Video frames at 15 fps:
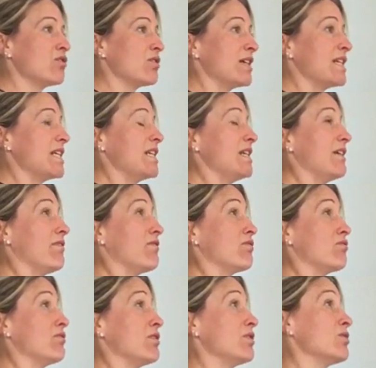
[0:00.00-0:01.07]
Try to lift
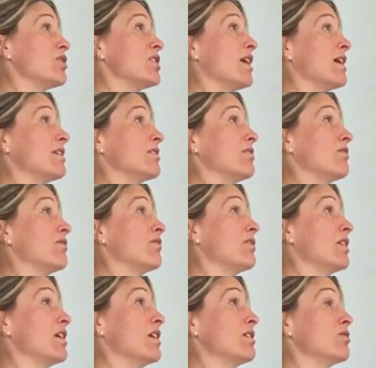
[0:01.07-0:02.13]
through your chest
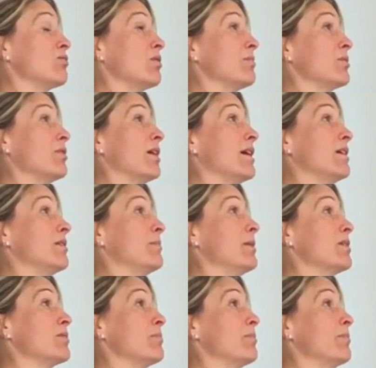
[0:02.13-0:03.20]
first. Drop your
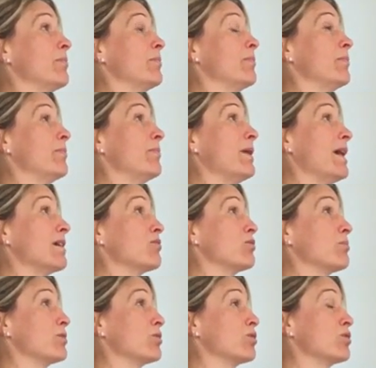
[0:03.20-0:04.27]
elbows back,
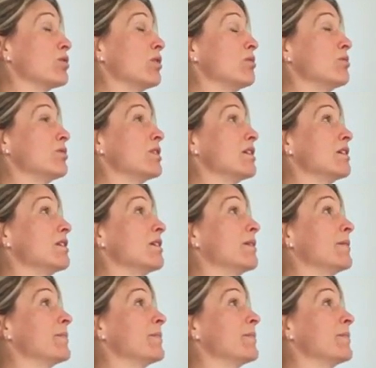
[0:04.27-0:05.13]
drop your shoulders.